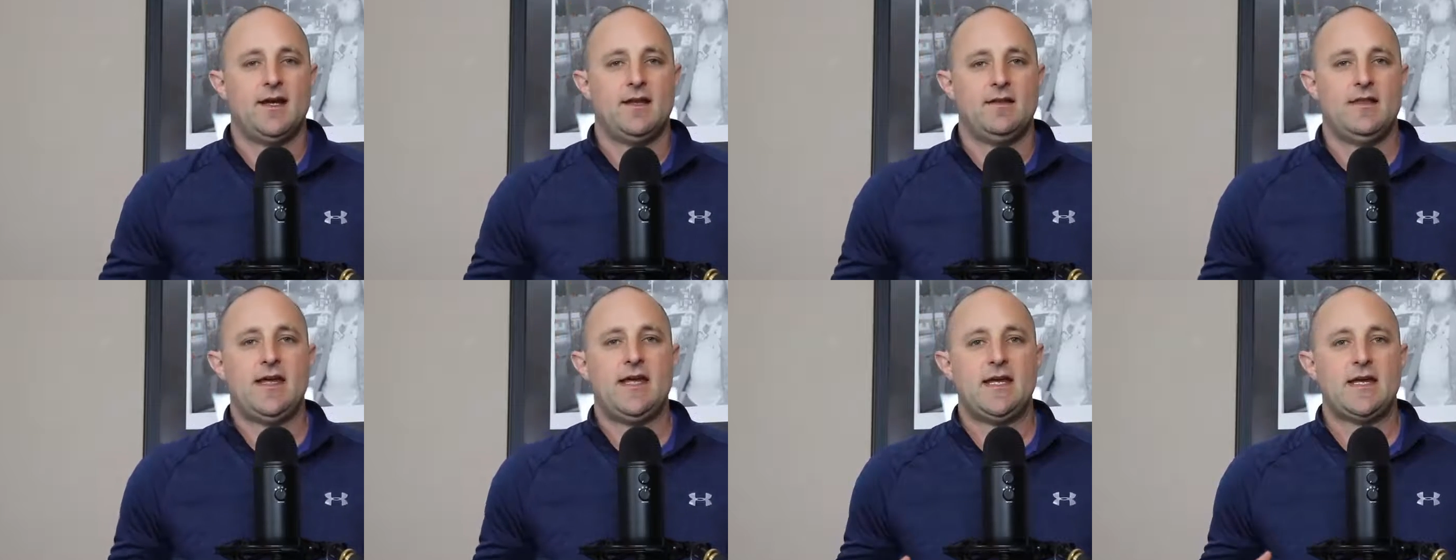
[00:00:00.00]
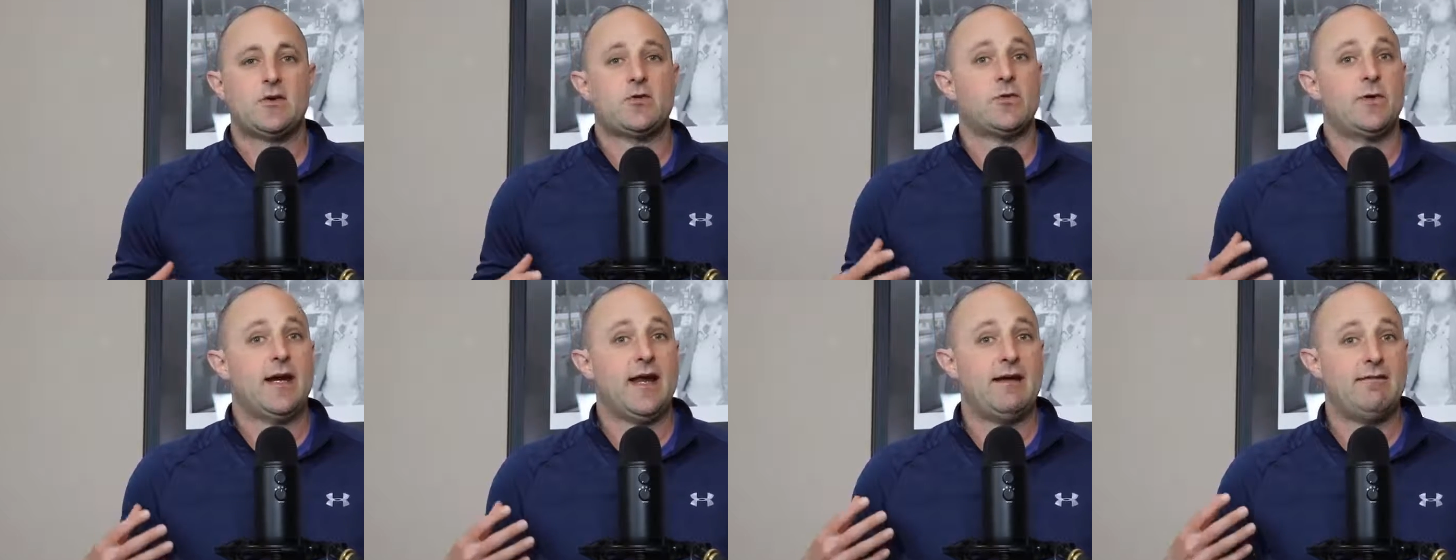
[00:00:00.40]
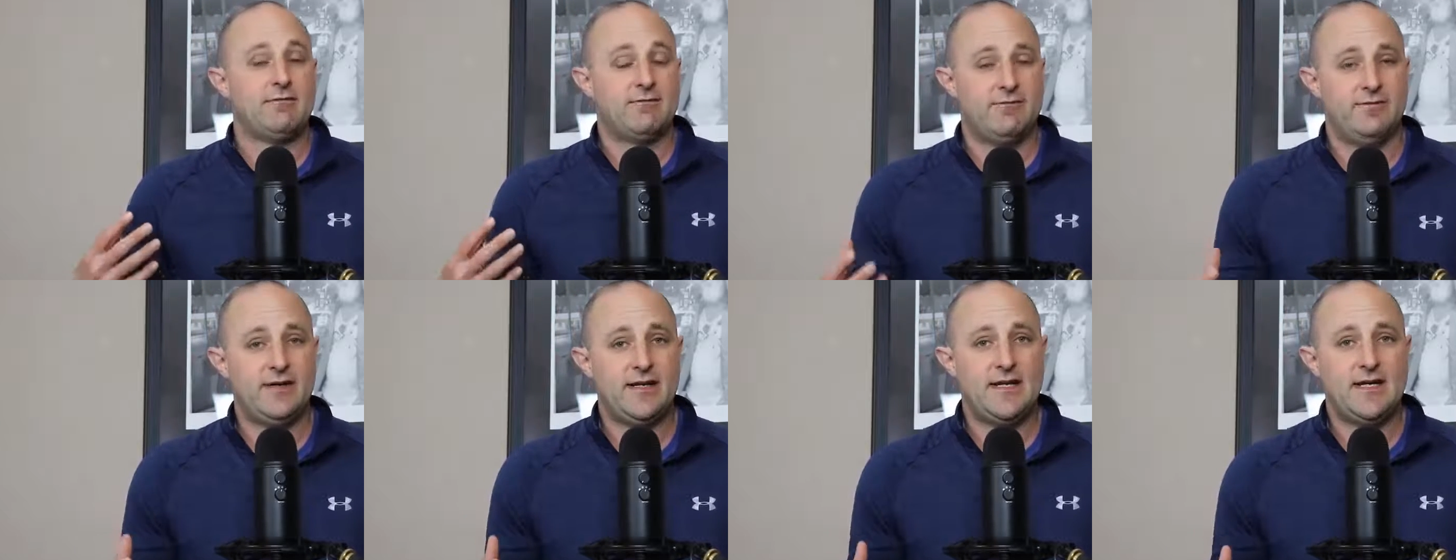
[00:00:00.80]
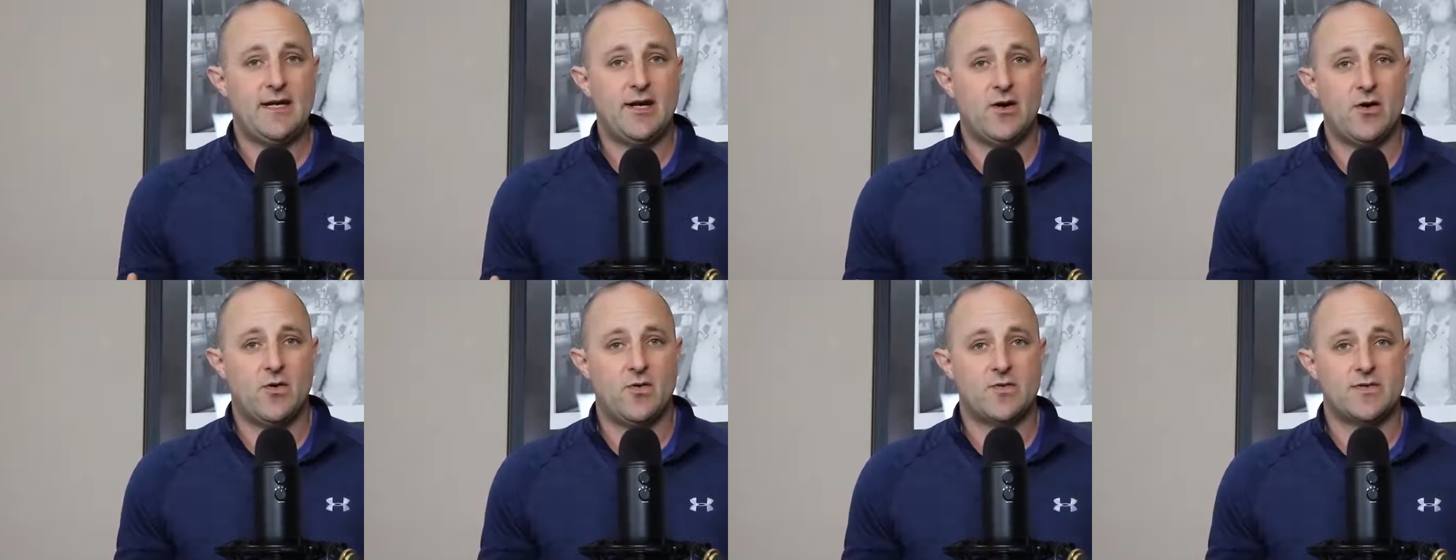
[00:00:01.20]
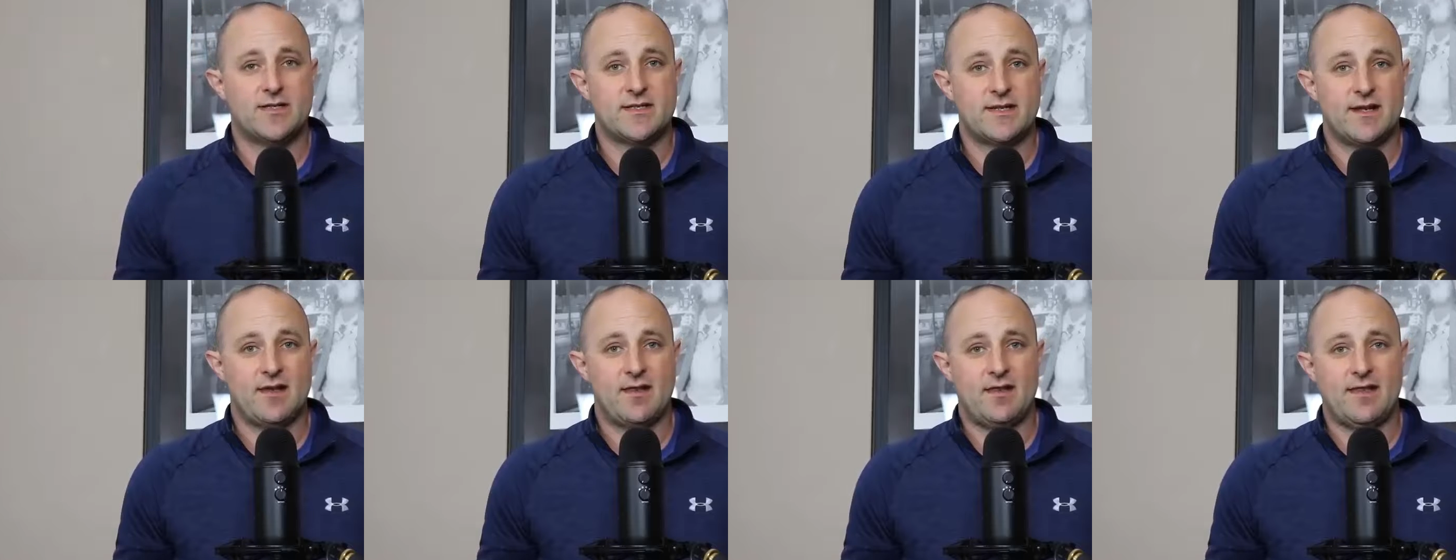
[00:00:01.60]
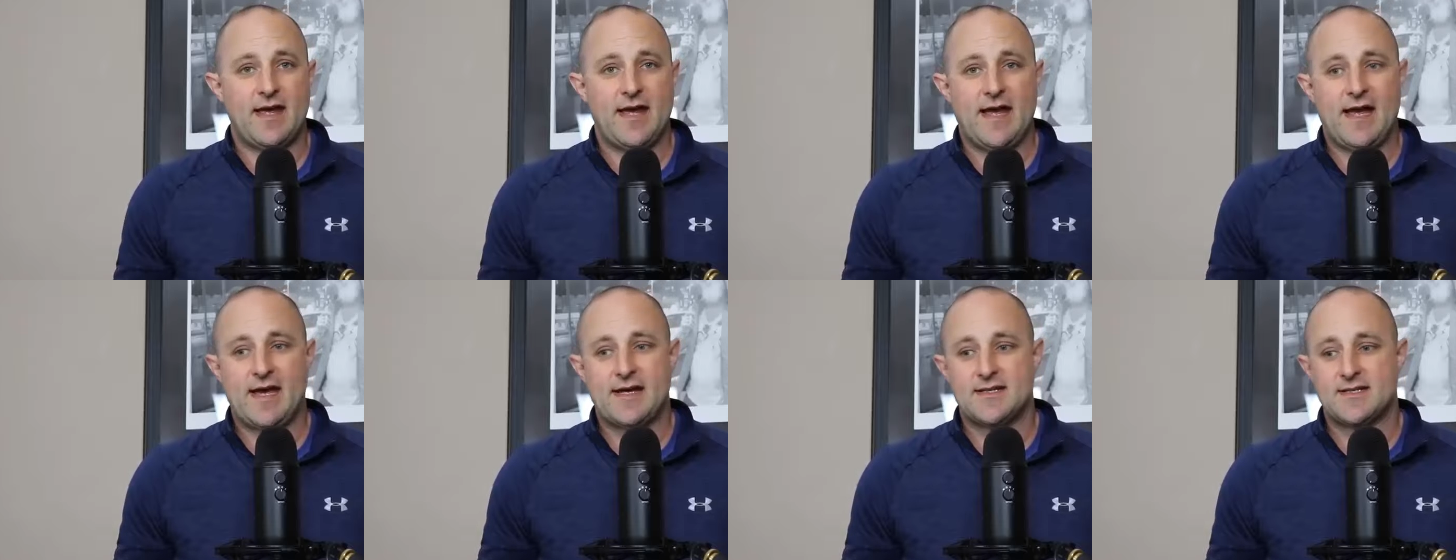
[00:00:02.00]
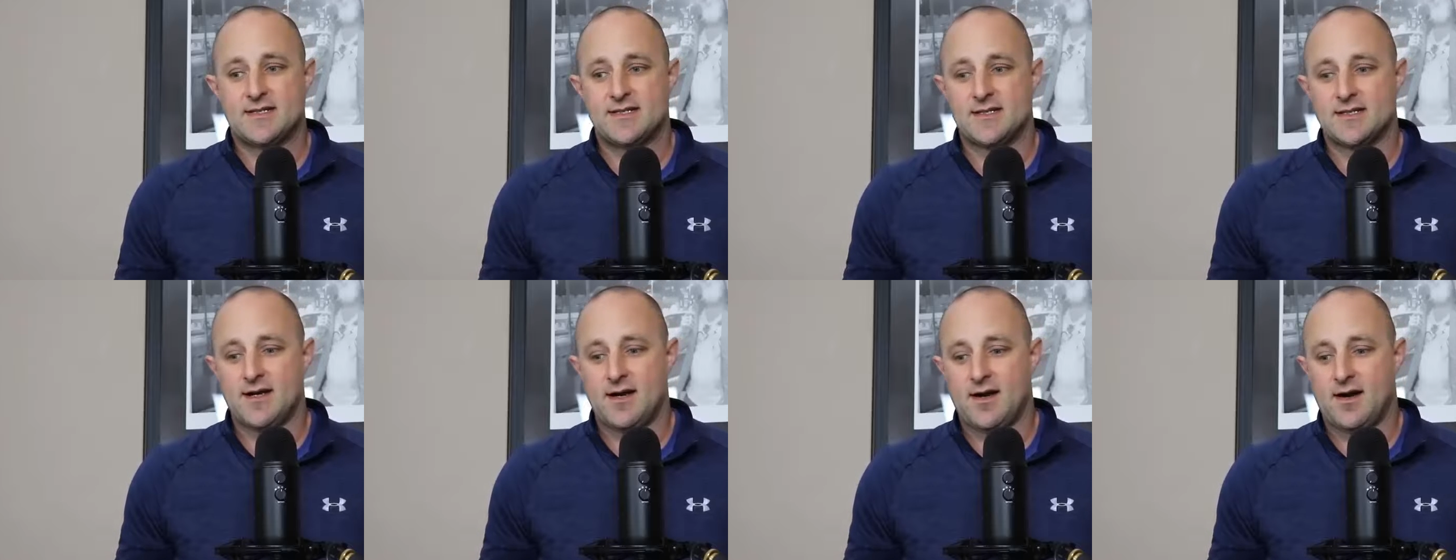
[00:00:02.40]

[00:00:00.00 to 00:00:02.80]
They create videos that